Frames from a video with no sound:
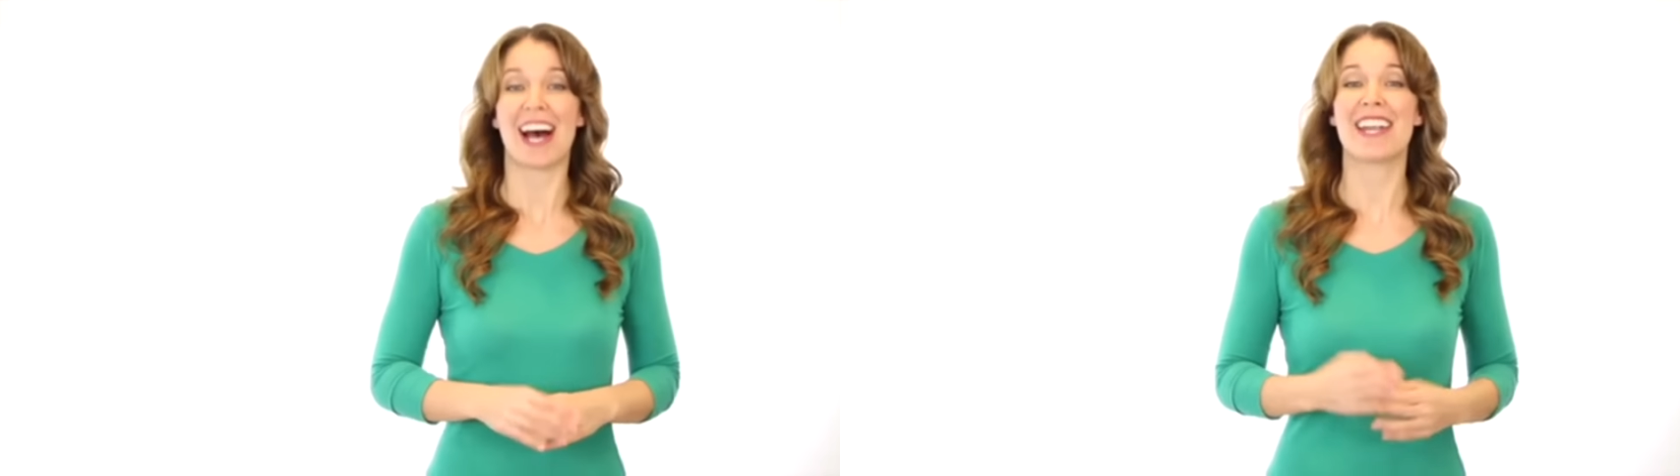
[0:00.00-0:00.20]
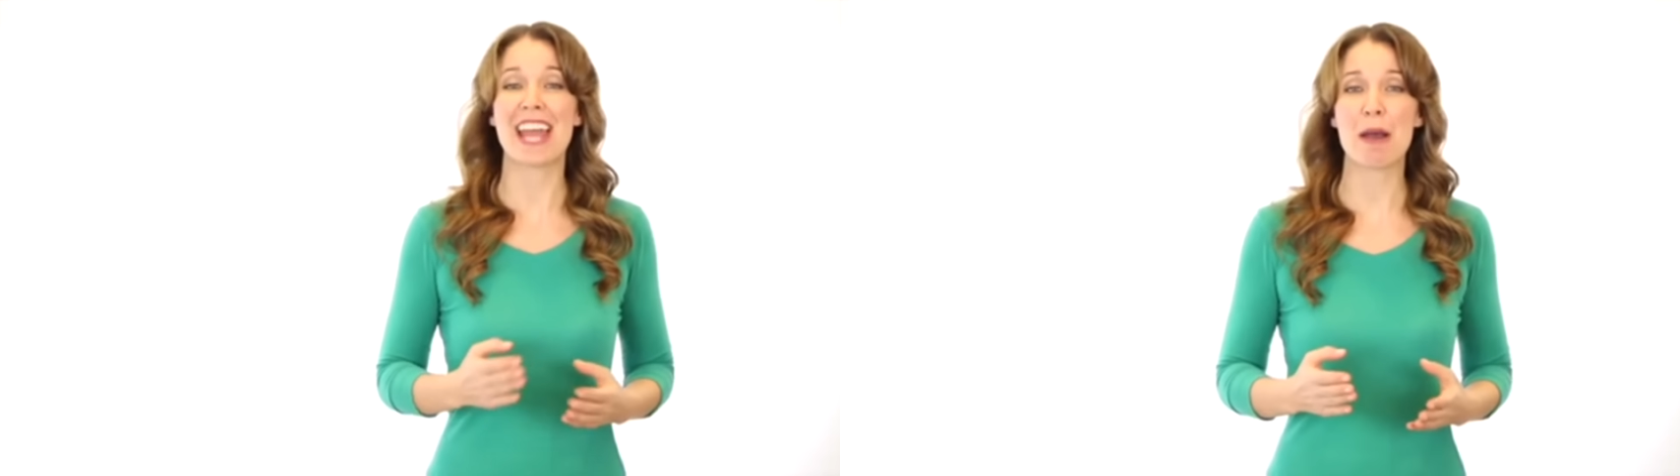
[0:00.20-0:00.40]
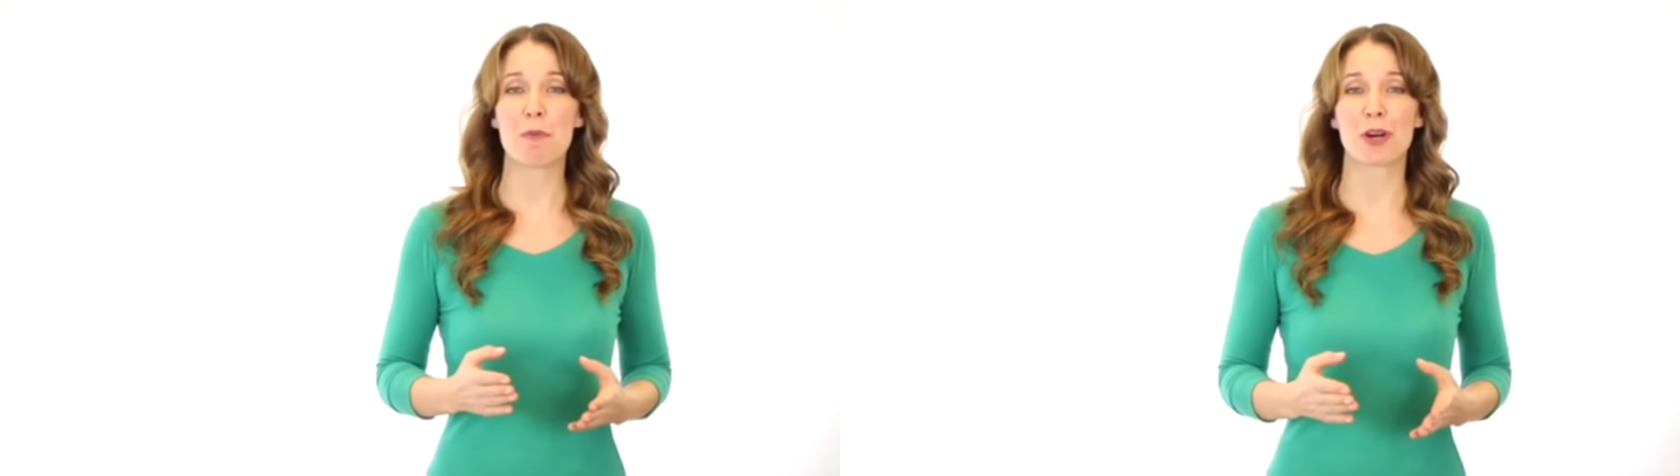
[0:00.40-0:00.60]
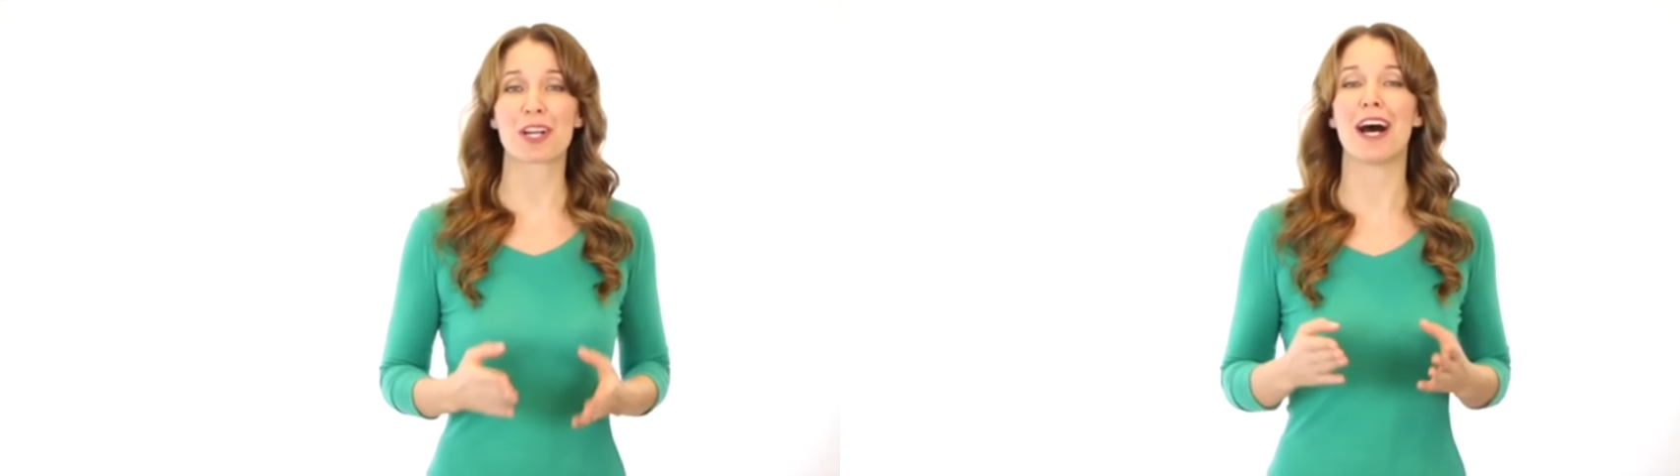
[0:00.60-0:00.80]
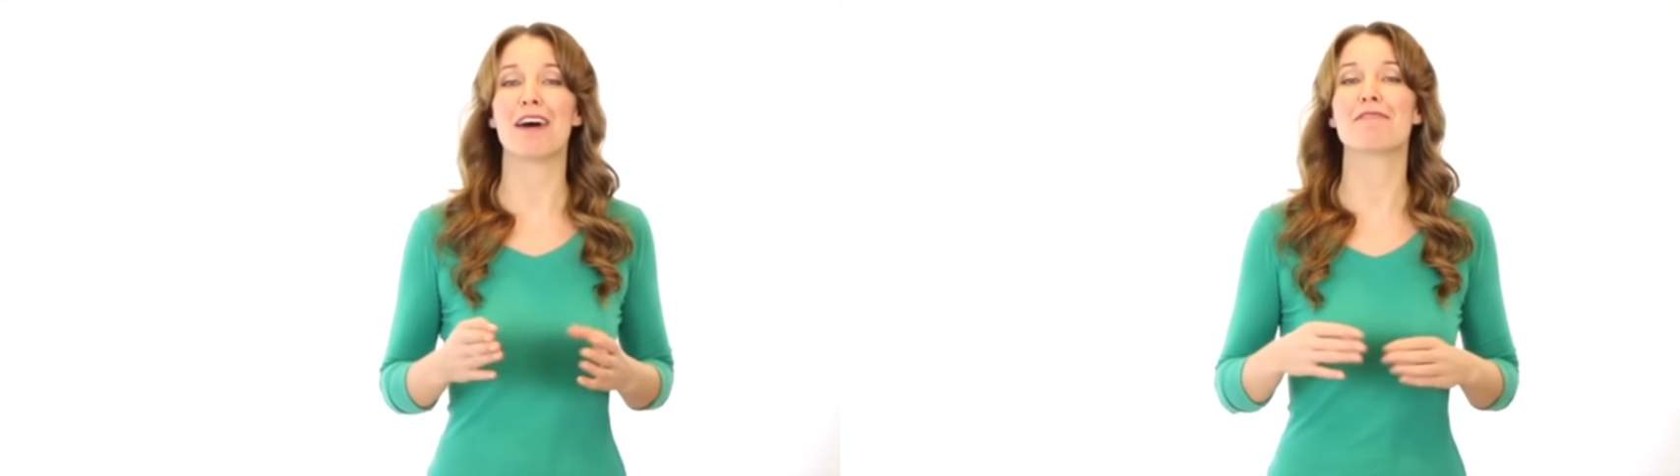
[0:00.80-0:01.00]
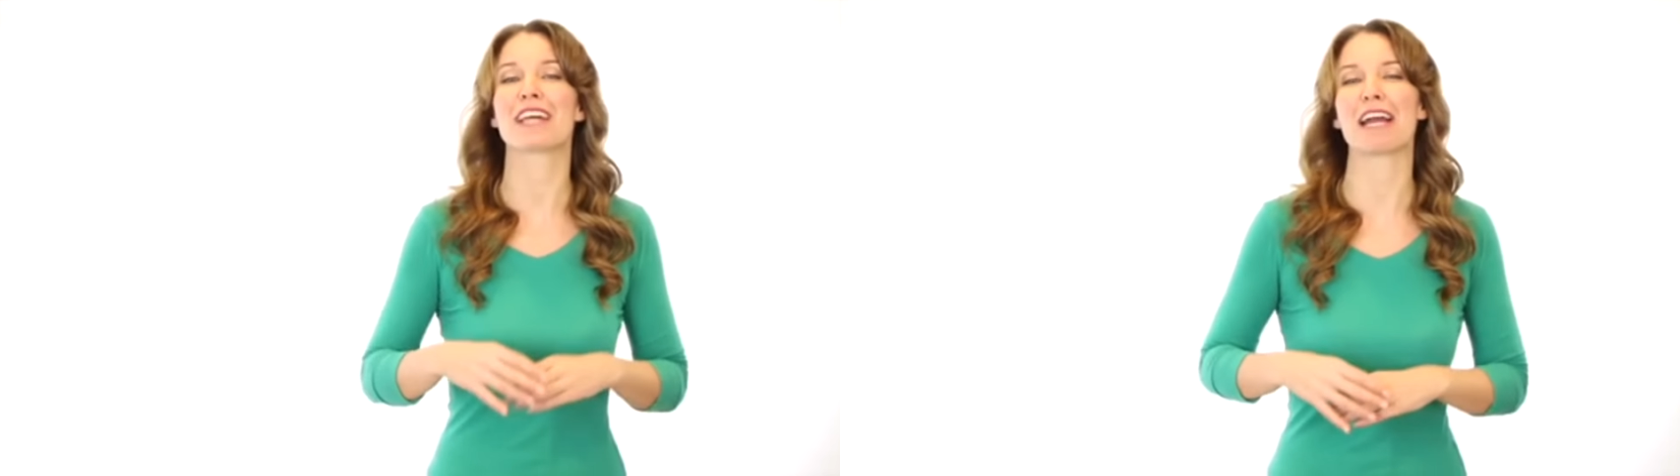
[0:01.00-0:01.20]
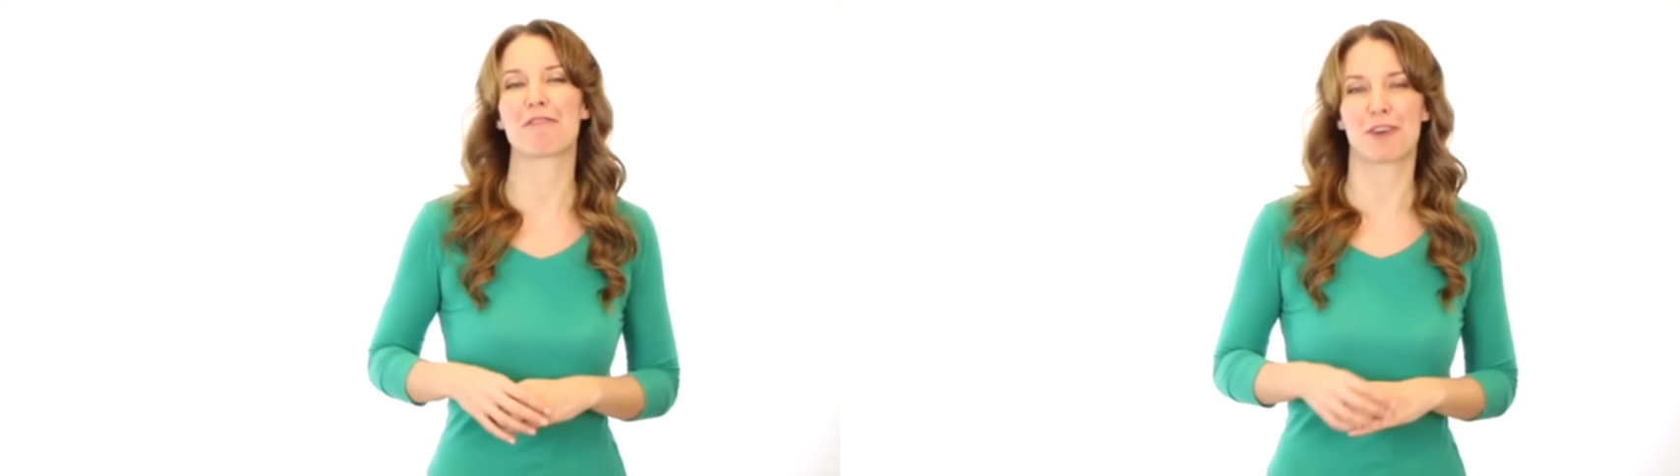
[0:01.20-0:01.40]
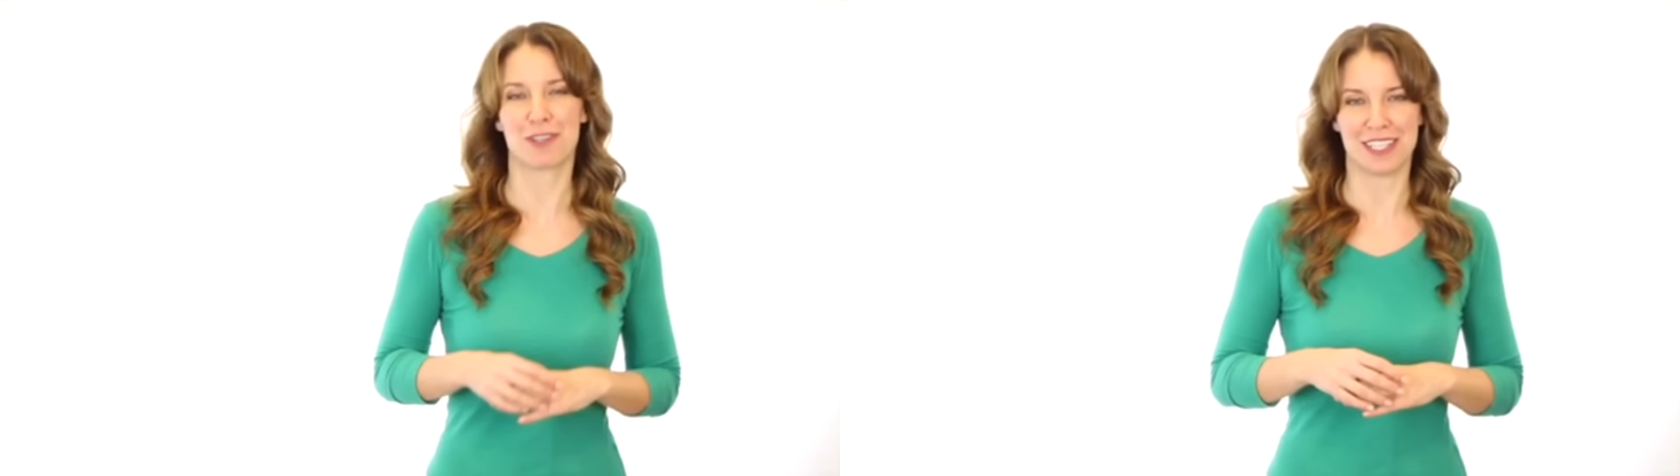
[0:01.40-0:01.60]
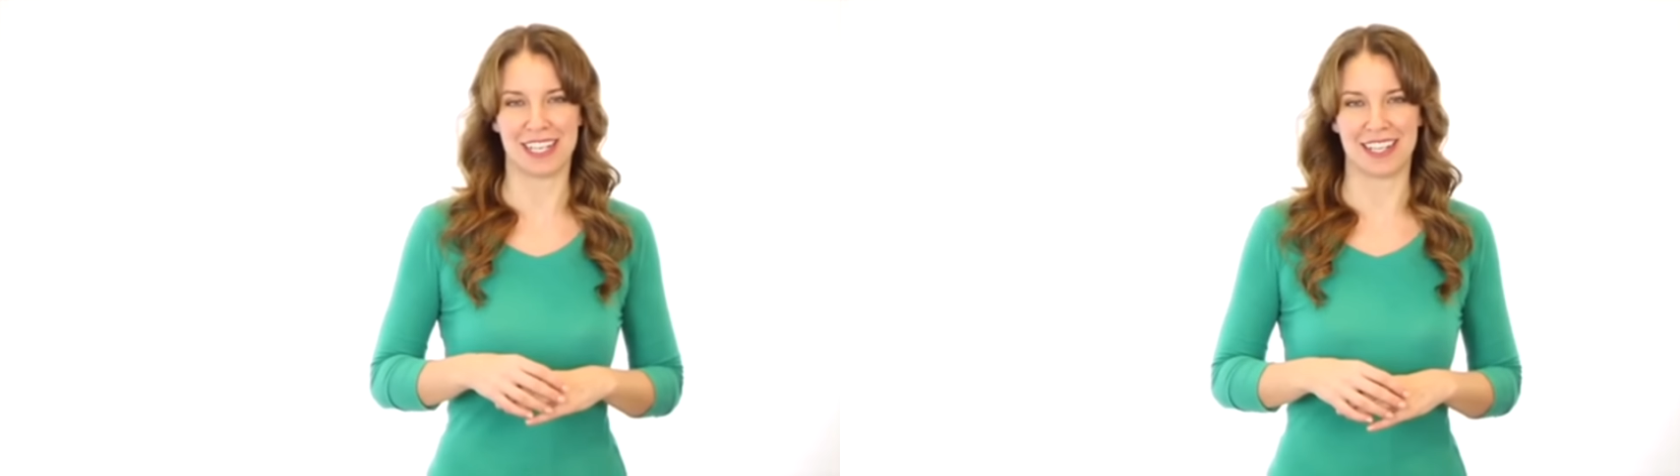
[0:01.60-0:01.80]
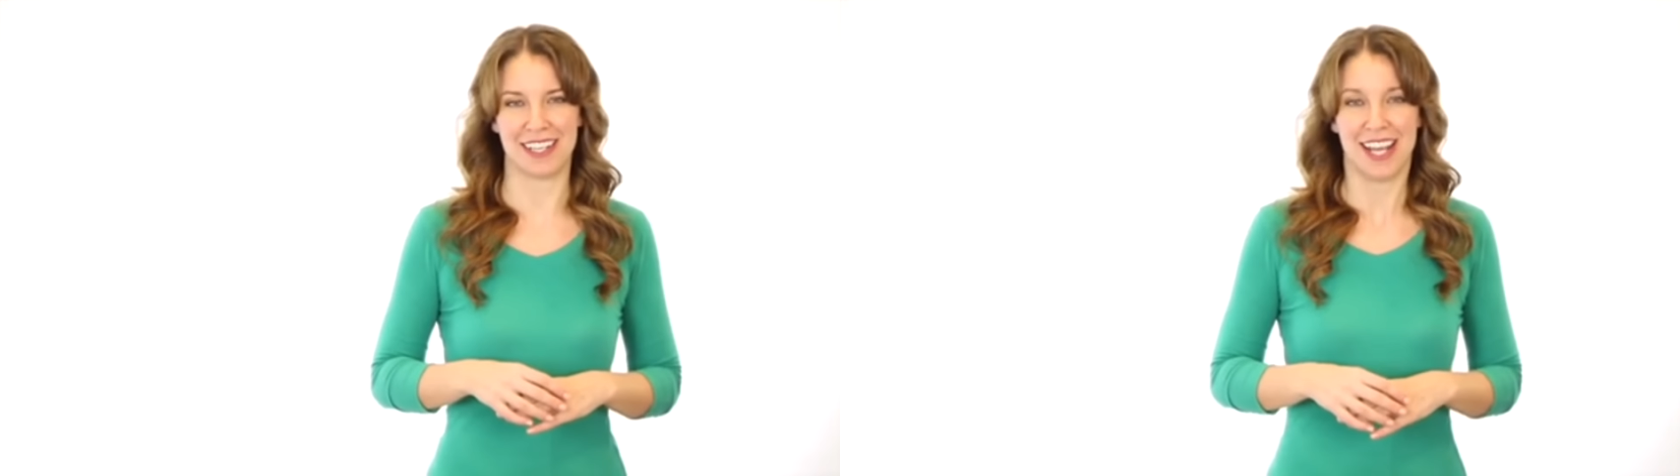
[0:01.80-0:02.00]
a network of diversity,